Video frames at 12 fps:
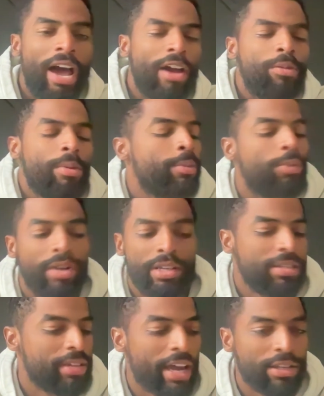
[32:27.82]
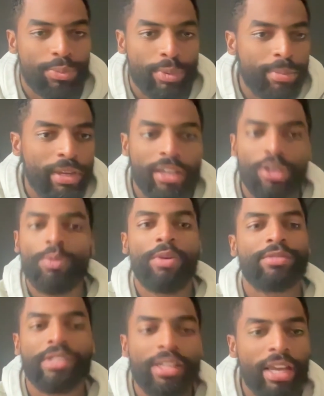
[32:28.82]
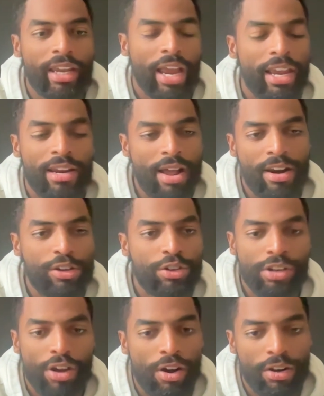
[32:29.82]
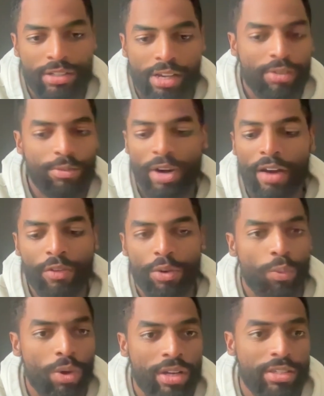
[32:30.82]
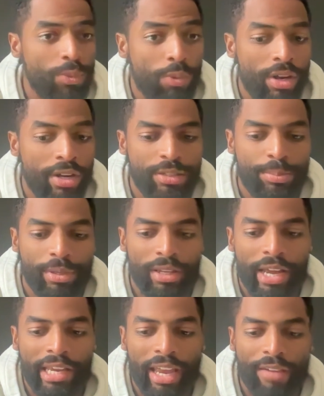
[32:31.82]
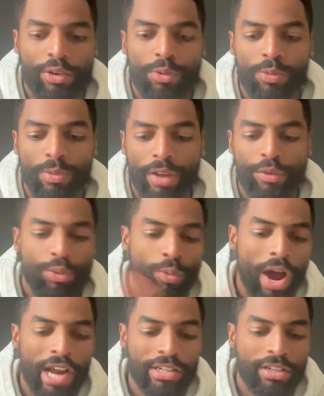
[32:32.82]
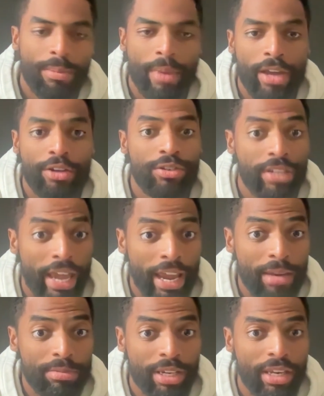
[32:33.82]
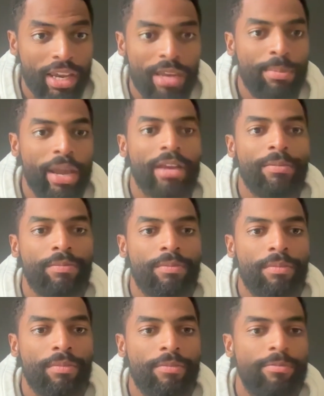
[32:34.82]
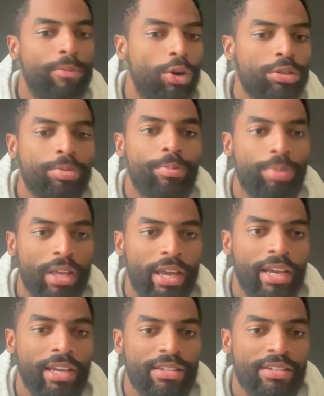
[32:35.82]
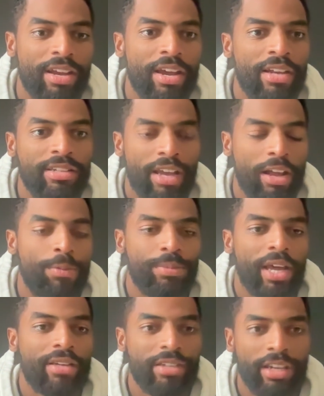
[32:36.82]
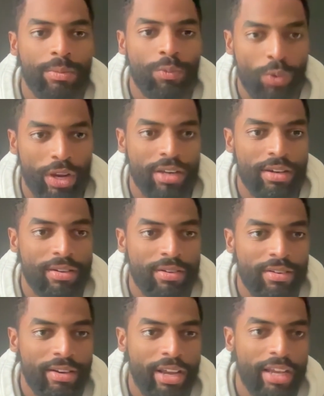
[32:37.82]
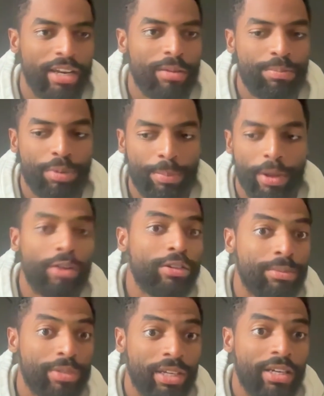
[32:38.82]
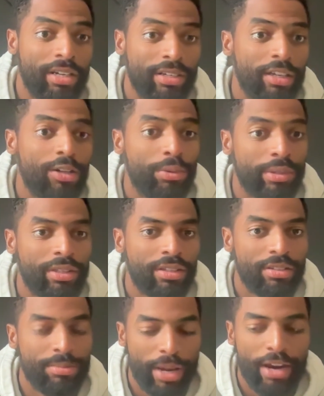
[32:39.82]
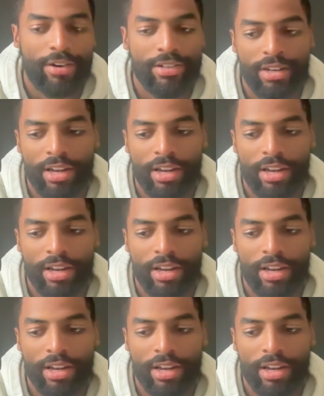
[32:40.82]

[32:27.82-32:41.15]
I don't remember what his stats were, but like you won't see like 800-900 yards. I don't whatever it was. But like if you watch Commanders games, like he made multiple plays to help that team win, and it propelled him to getting a deal with the Bears.